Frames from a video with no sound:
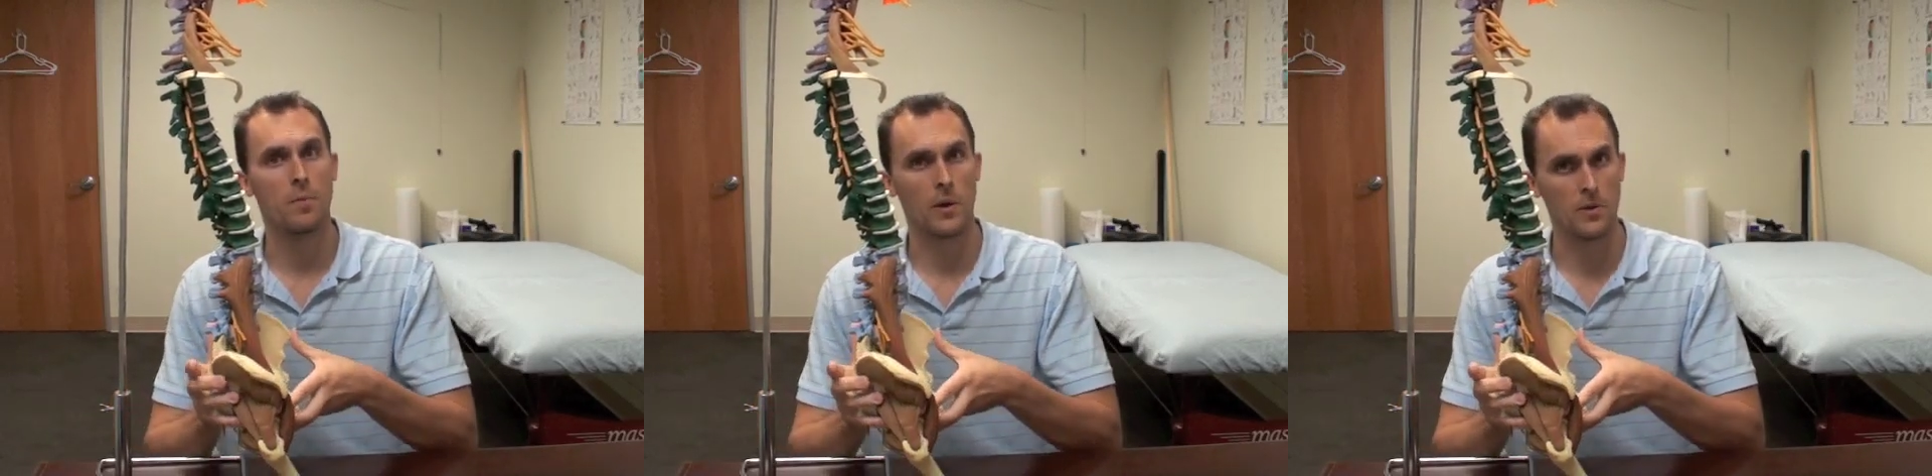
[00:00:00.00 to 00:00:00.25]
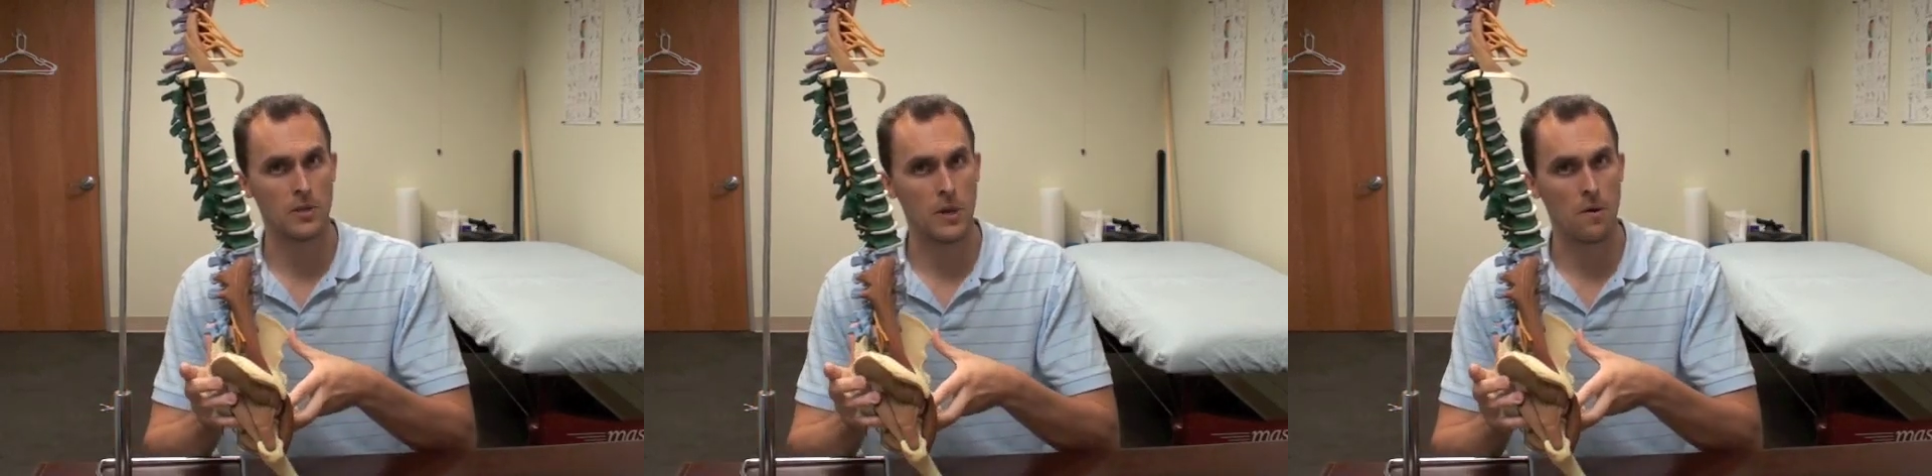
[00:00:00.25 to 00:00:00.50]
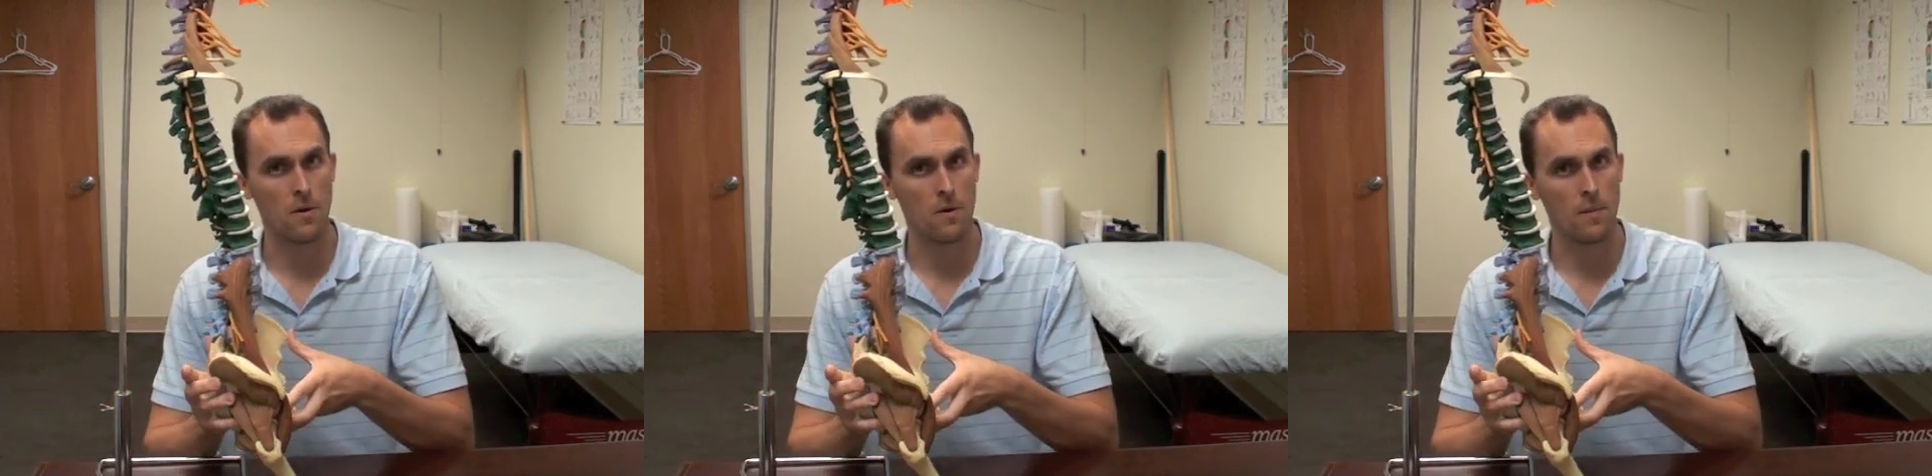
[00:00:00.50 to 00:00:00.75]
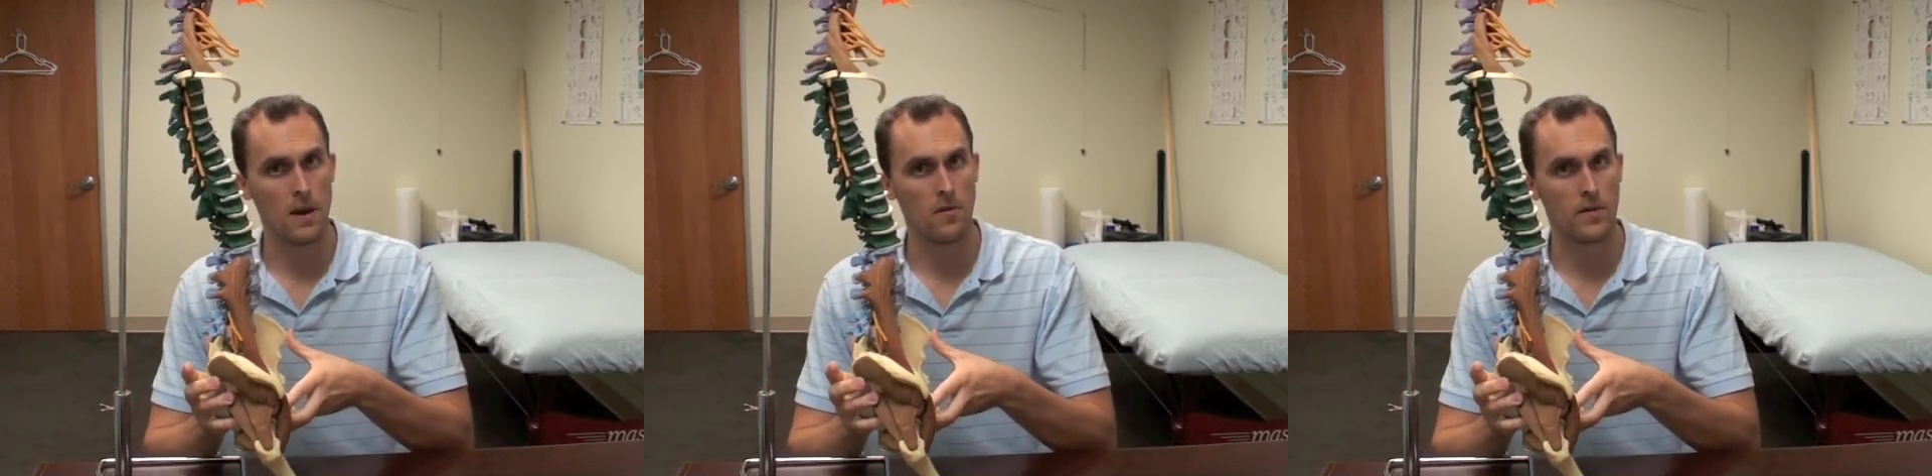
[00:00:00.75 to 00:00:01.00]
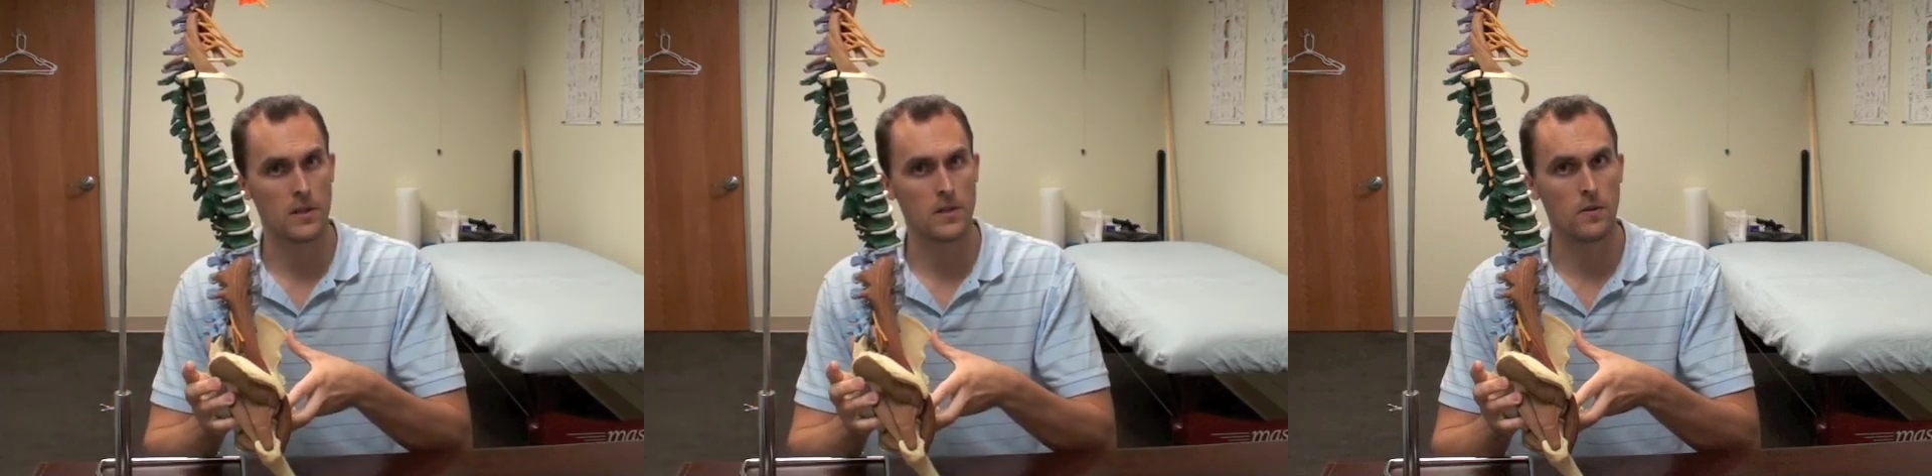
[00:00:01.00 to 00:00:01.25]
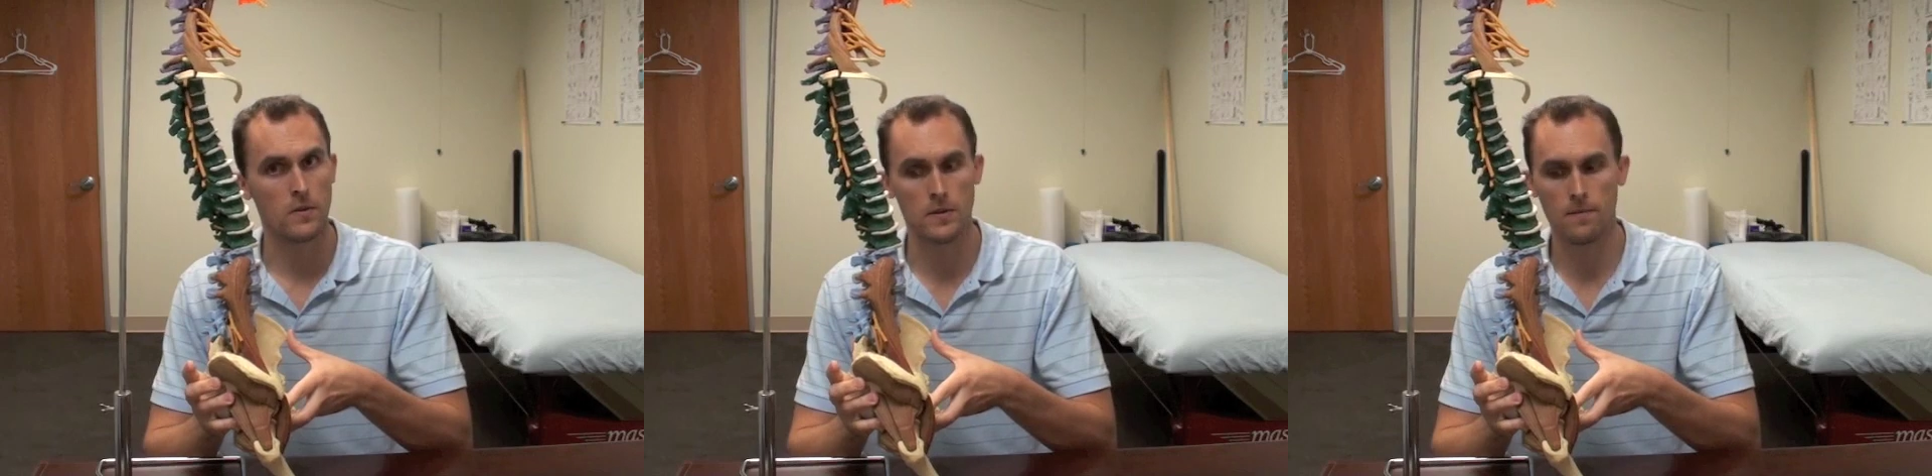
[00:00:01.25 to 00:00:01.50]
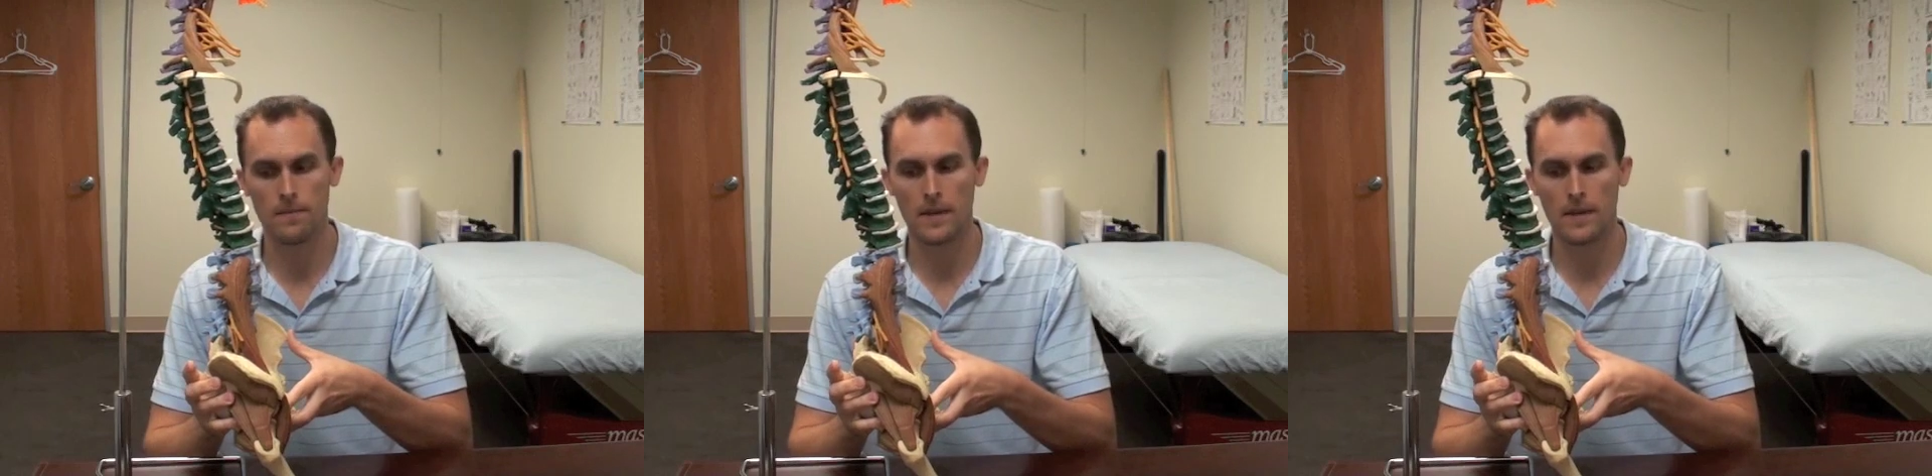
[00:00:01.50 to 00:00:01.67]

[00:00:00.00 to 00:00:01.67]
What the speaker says: posterior pelvic tilt,